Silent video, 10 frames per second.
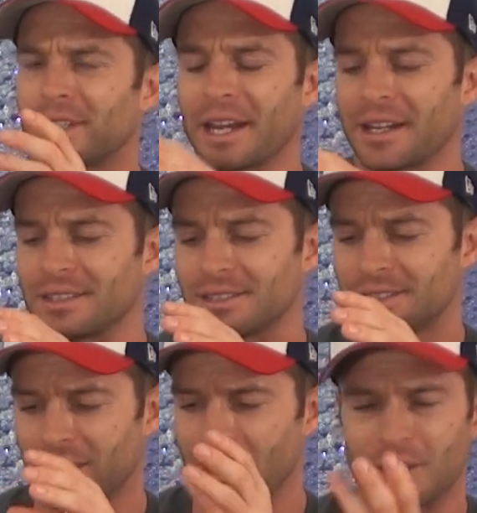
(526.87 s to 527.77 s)

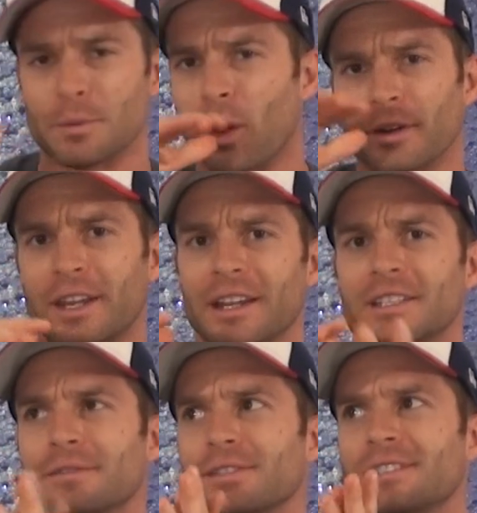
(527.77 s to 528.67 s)
cans, the smaller
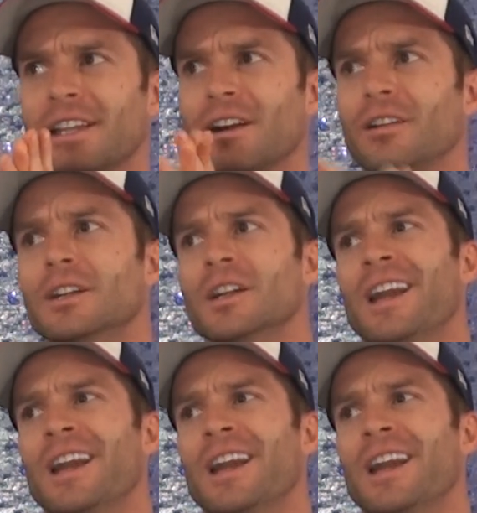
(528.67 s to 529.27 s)
cans for sale,